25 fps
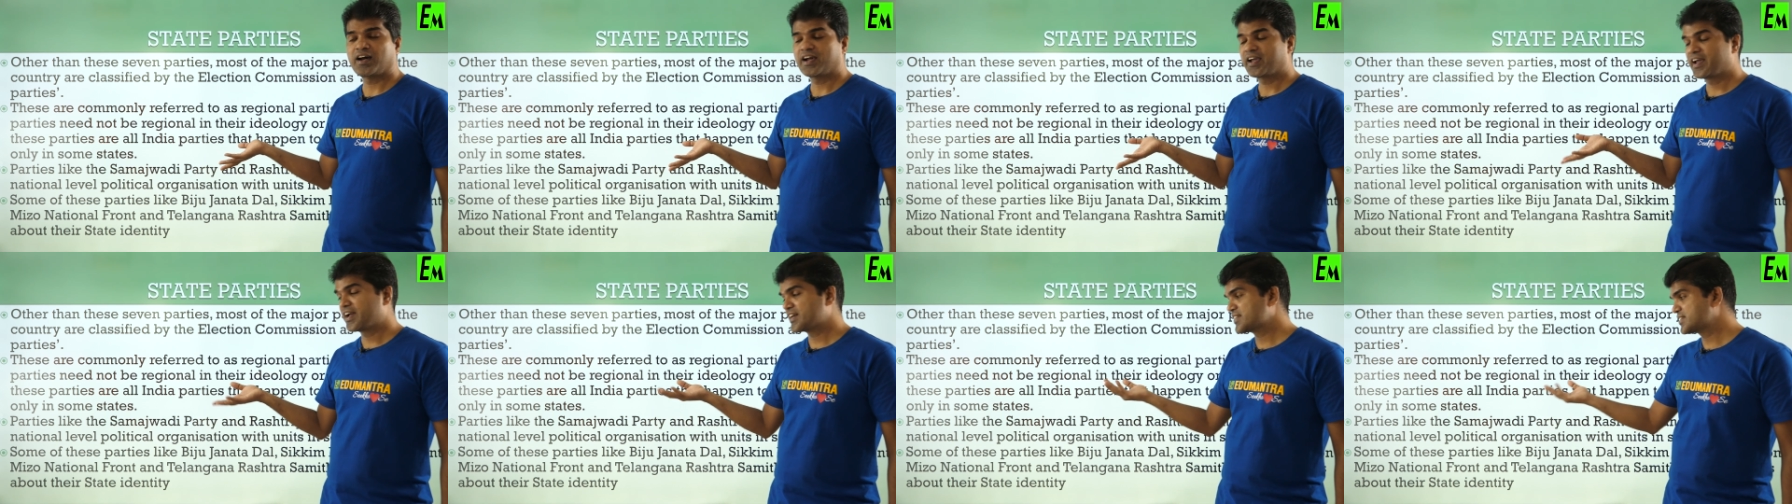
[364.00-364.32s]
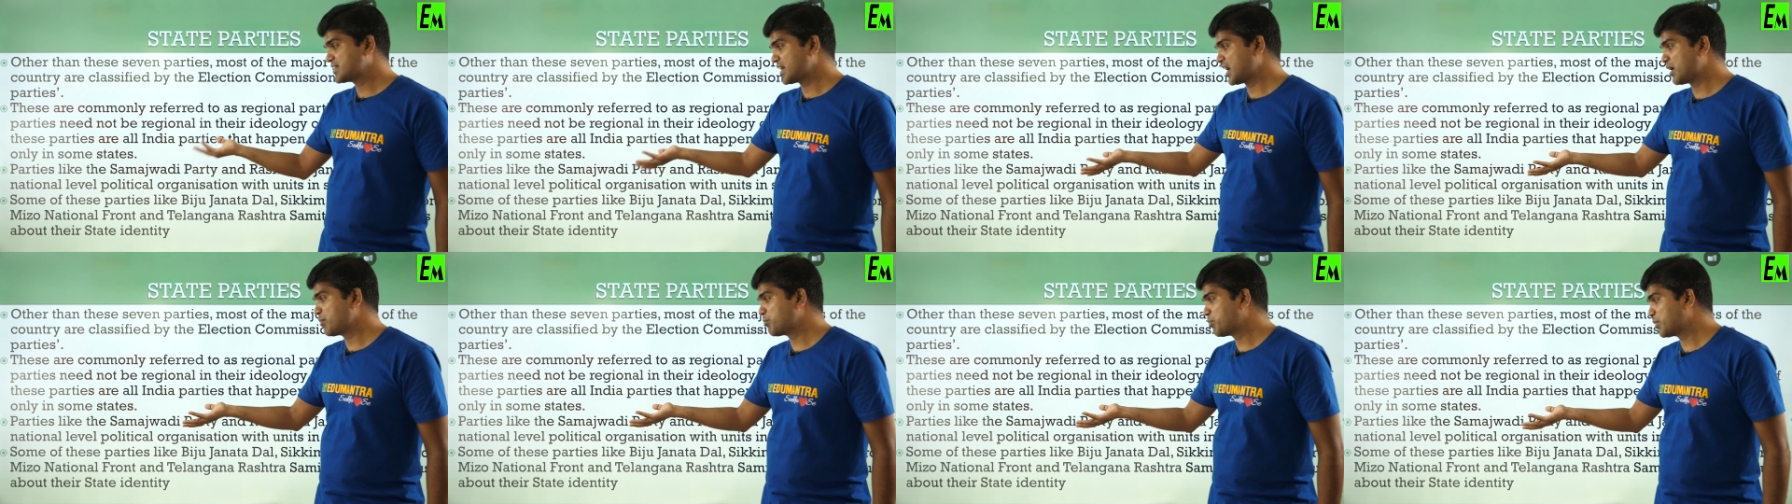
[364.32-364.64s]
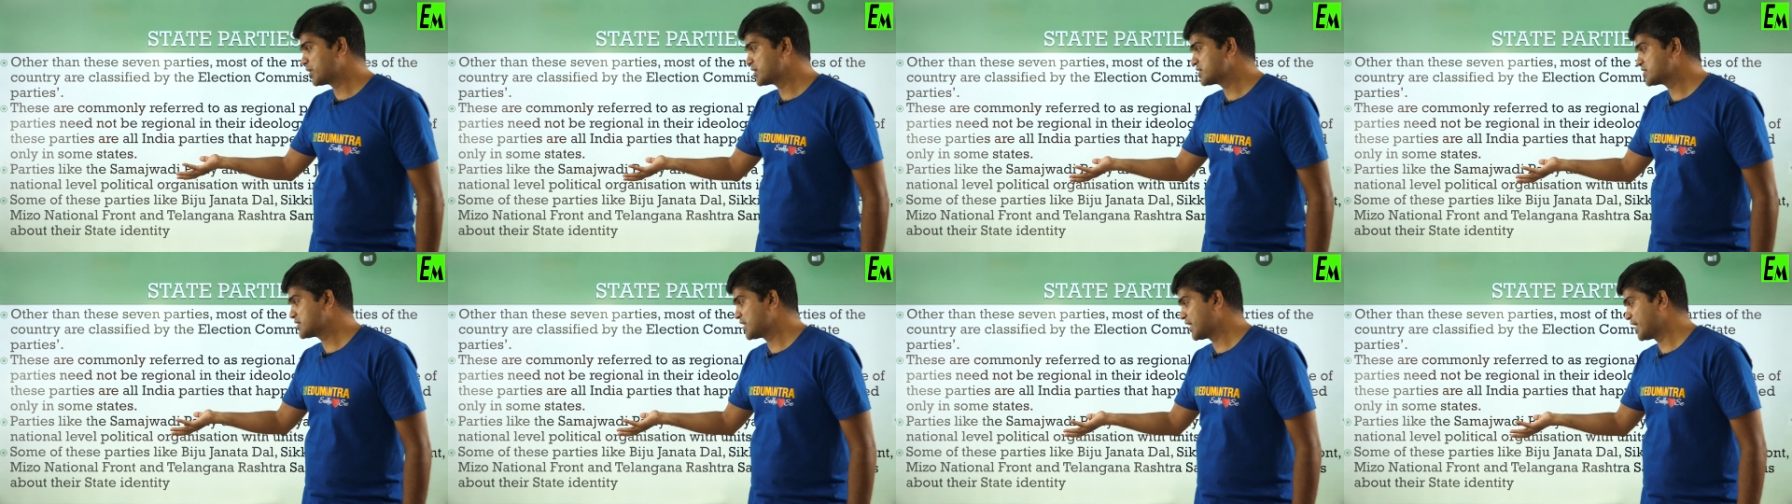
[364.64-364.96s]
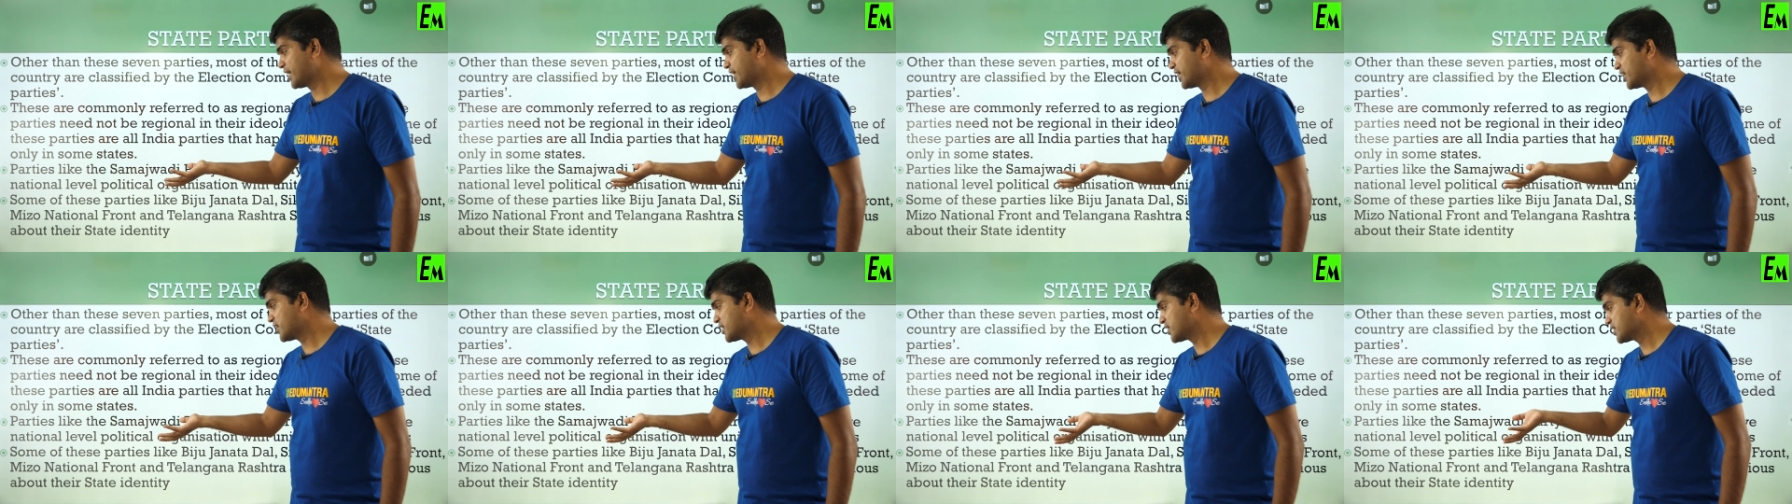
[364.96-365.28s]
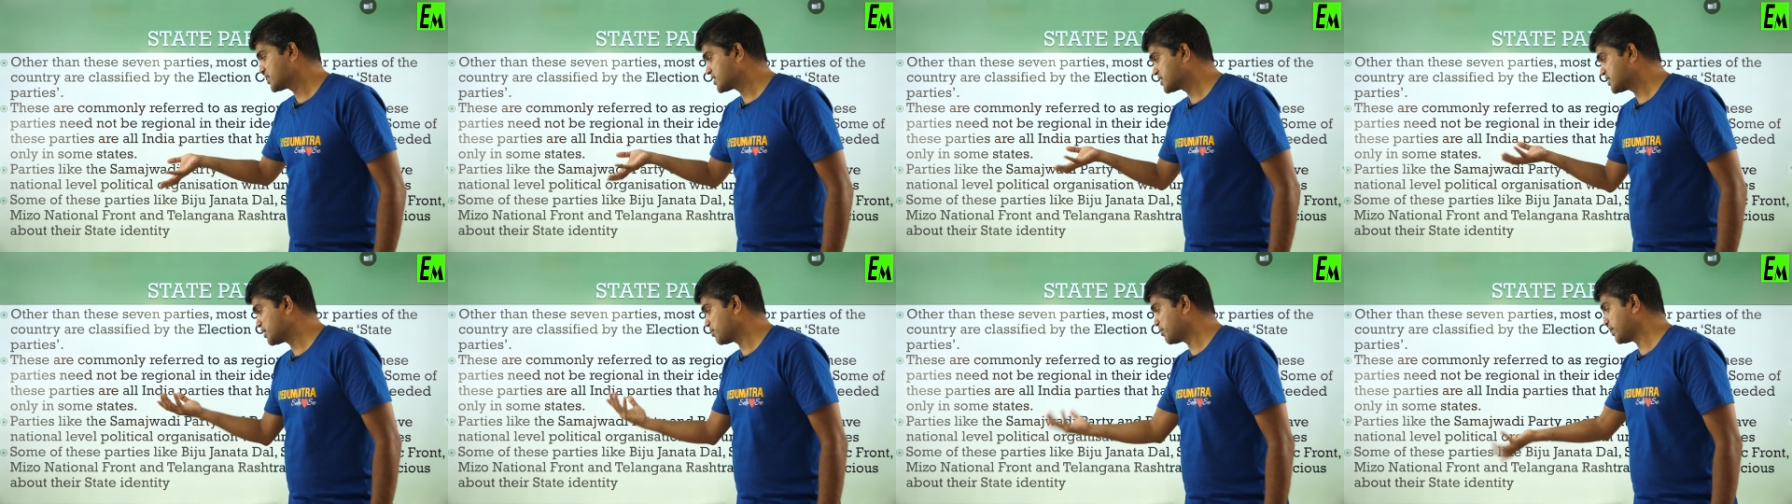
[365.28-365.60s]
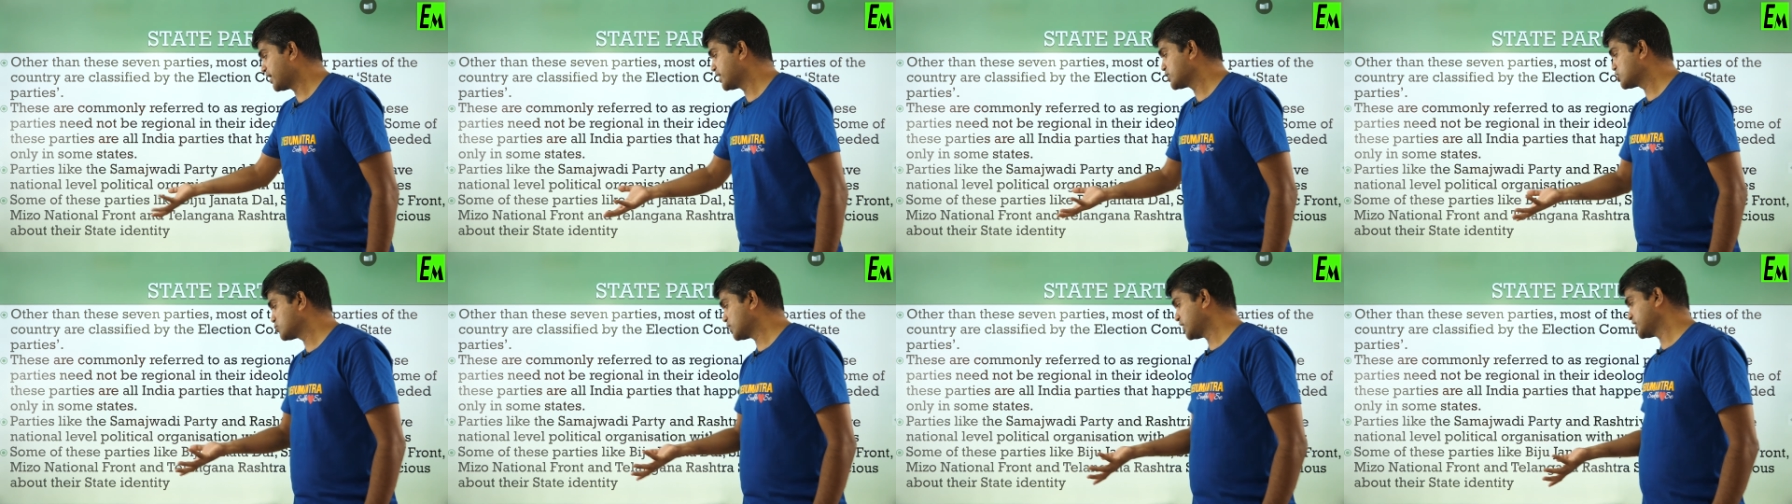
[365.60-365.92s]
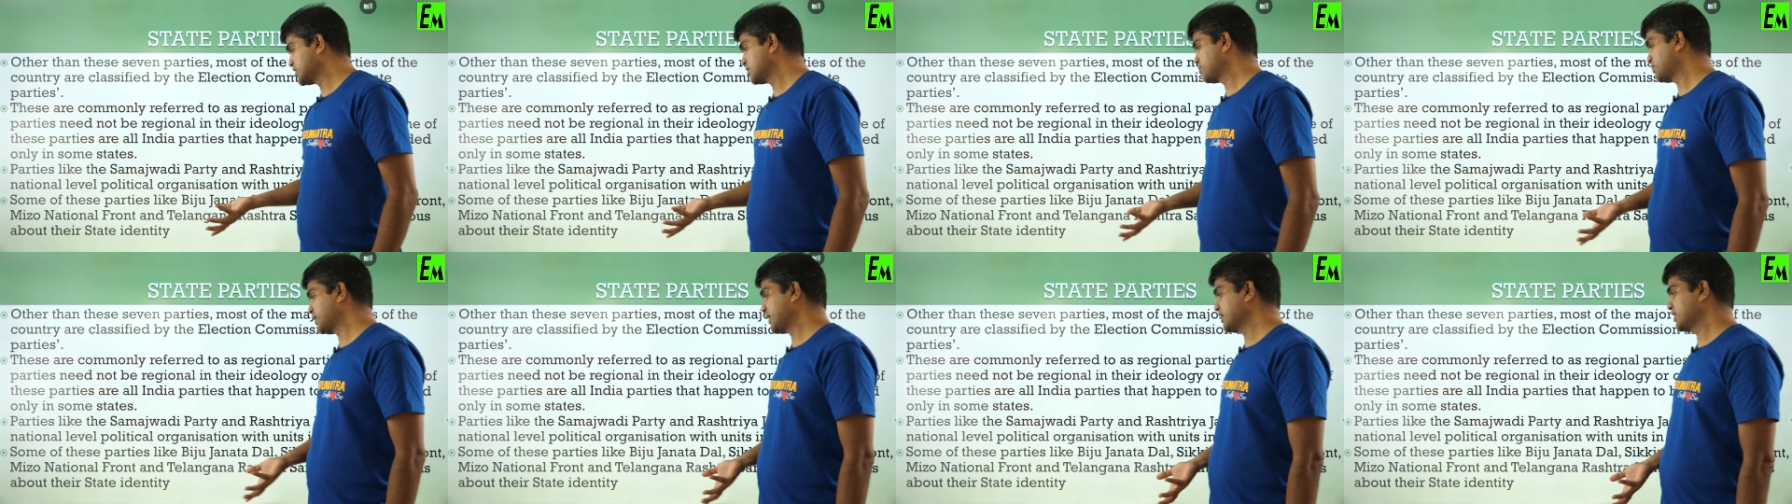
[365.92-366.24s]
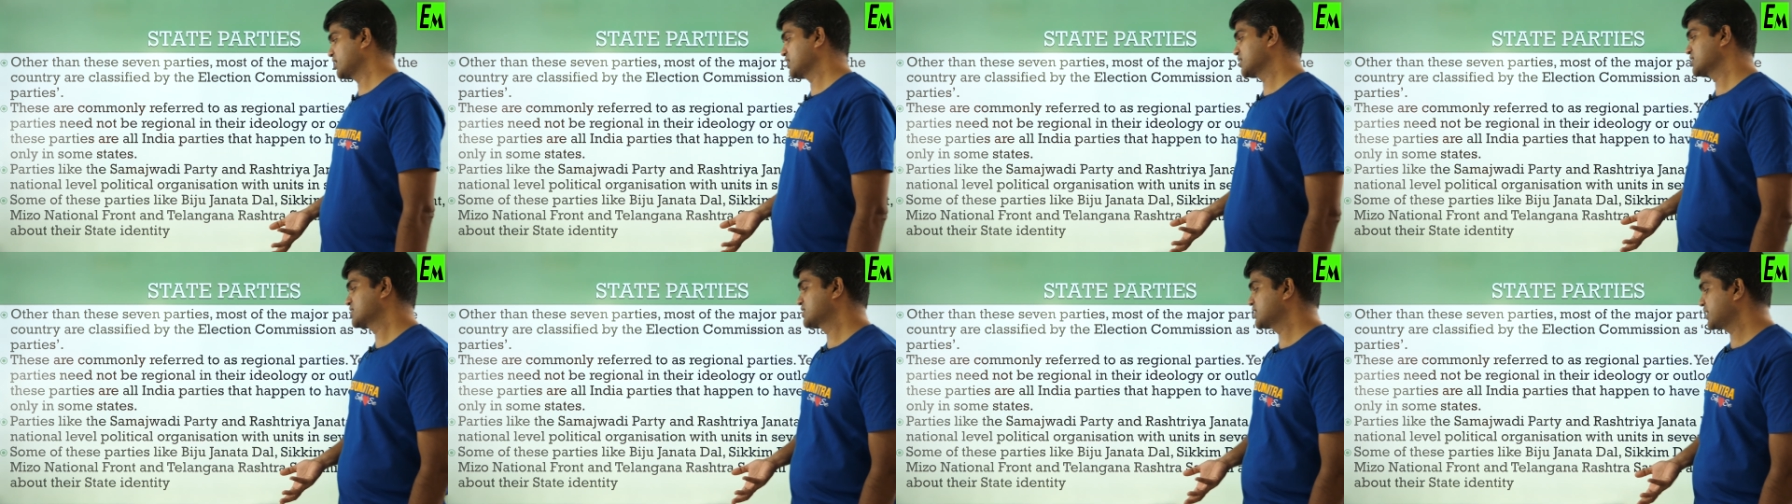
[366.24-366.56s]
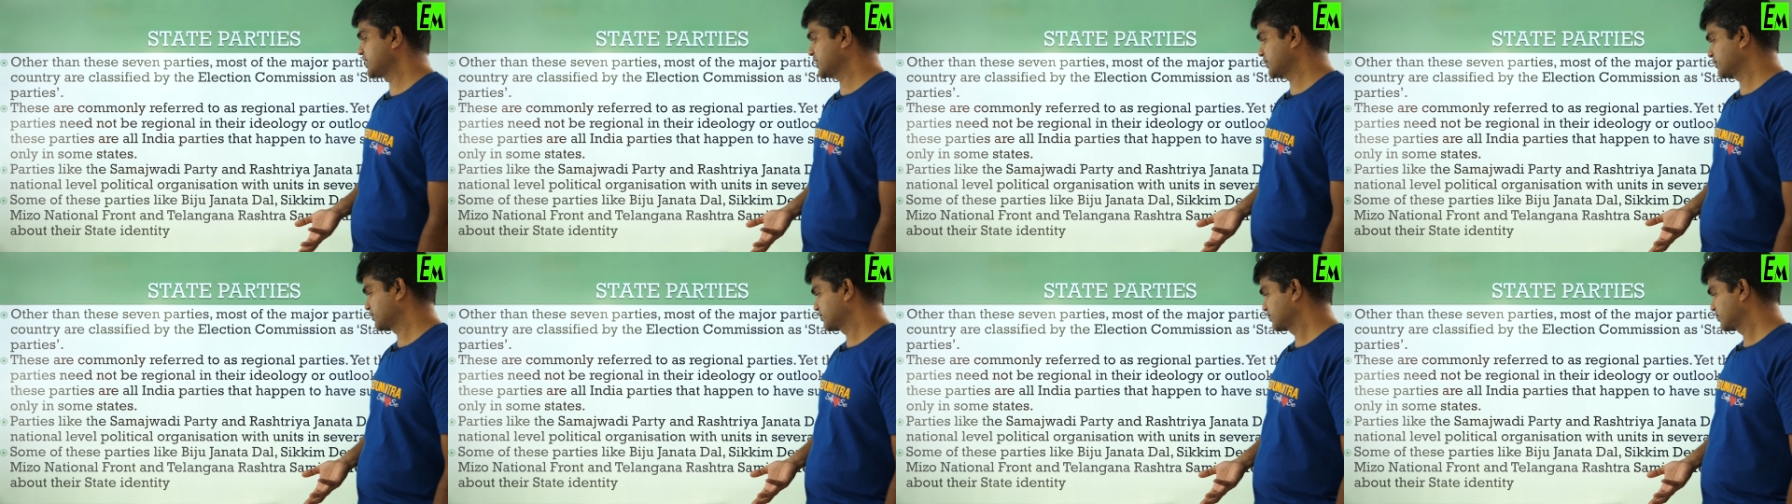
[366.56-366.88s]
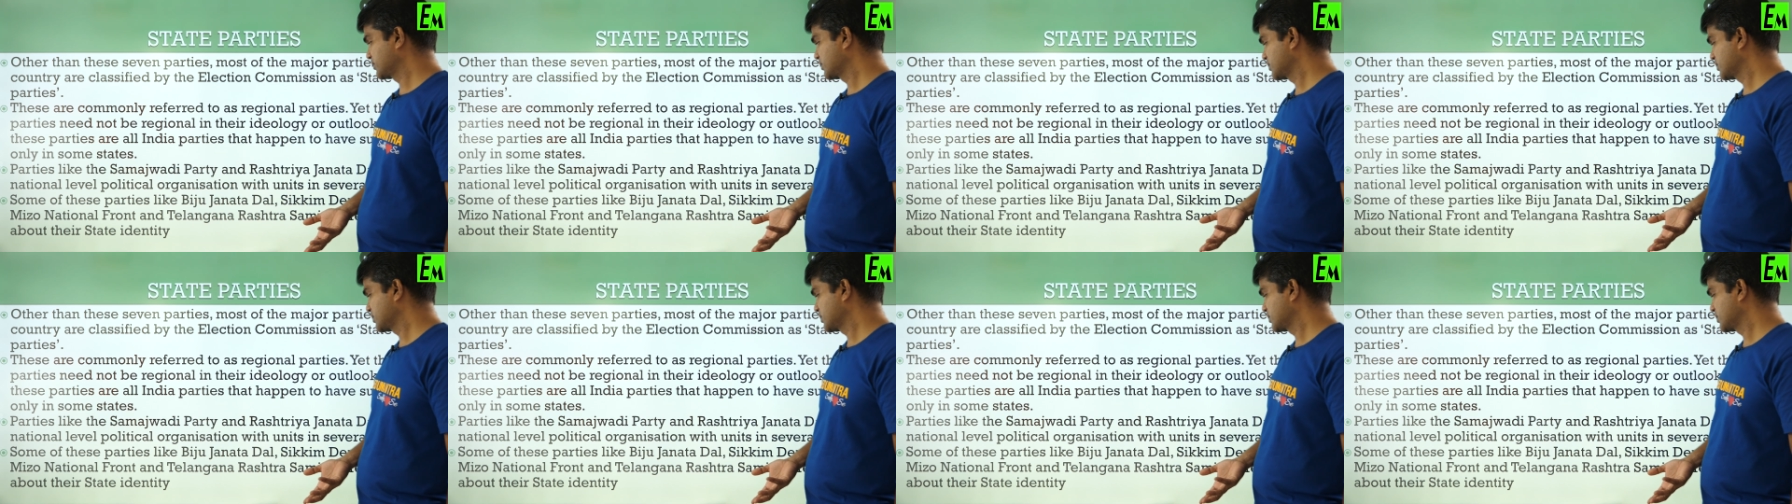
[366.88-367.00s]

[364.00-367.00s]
examples like Samajwadi Party is there